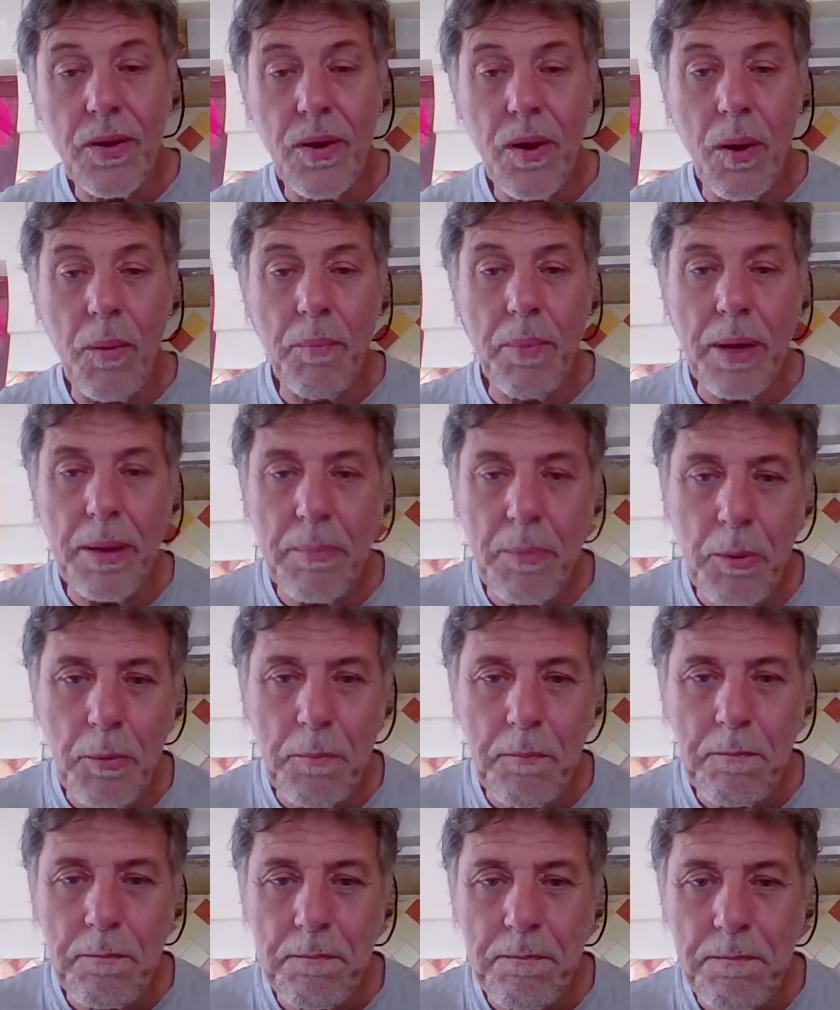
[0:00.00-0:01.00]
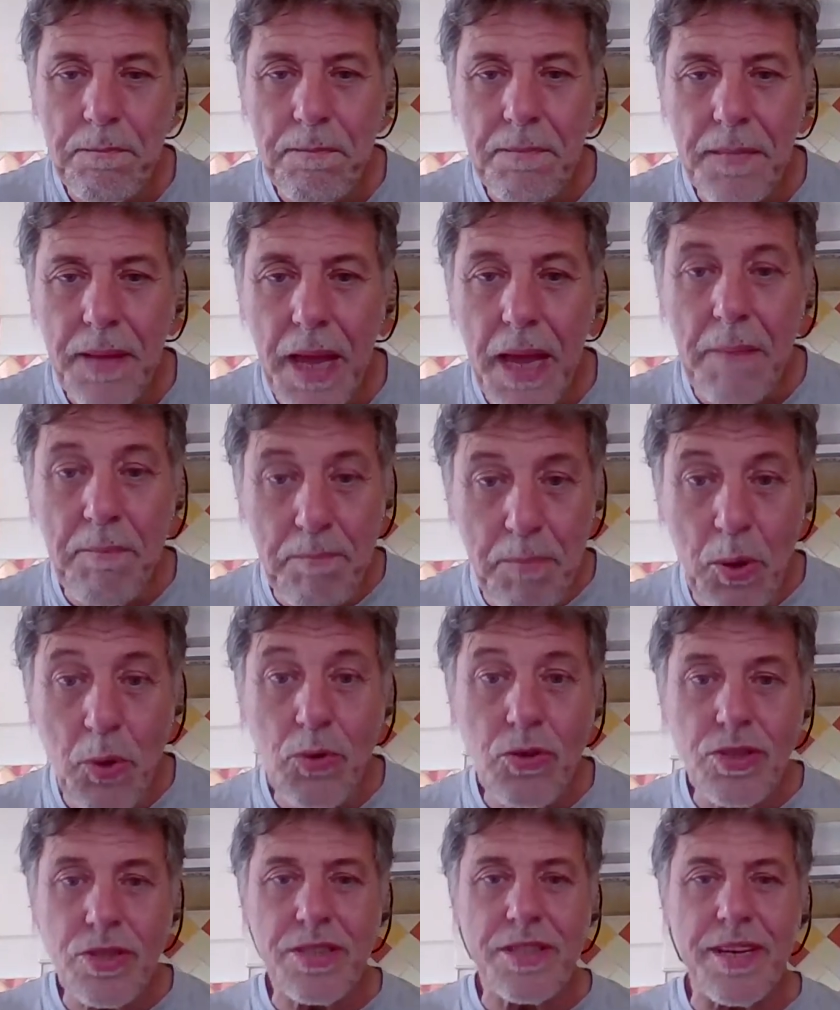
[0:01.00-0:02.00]
on people. It
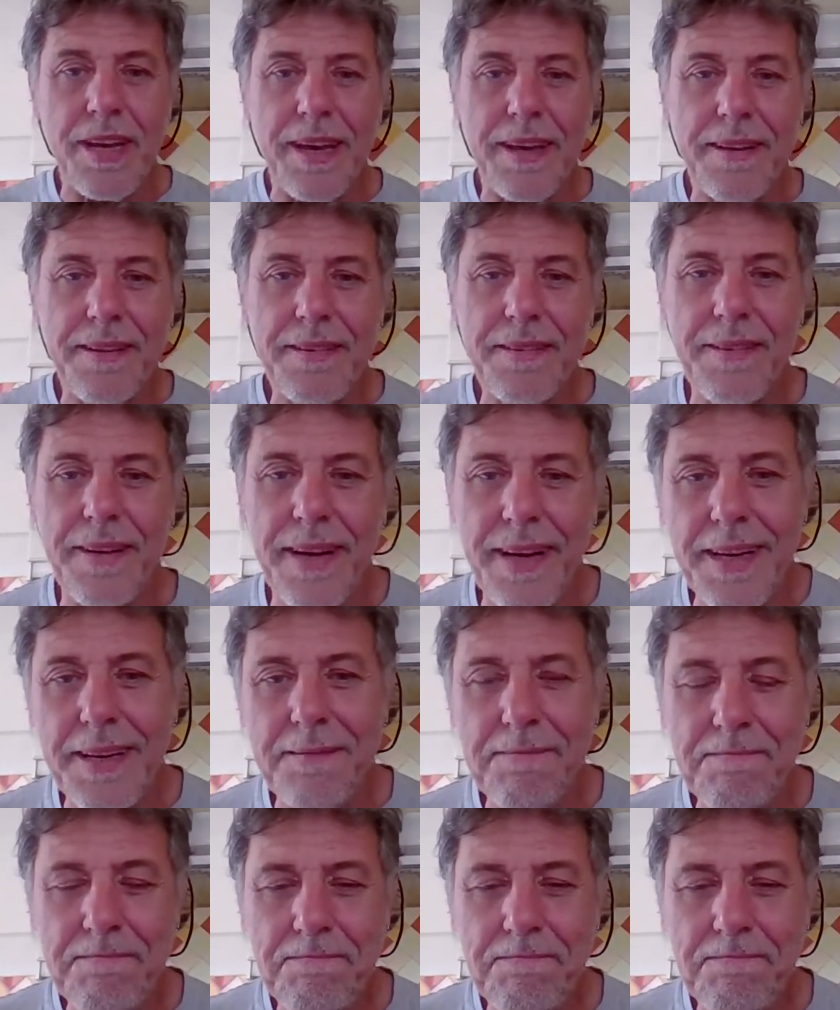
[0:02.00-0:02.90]
boosts it, right?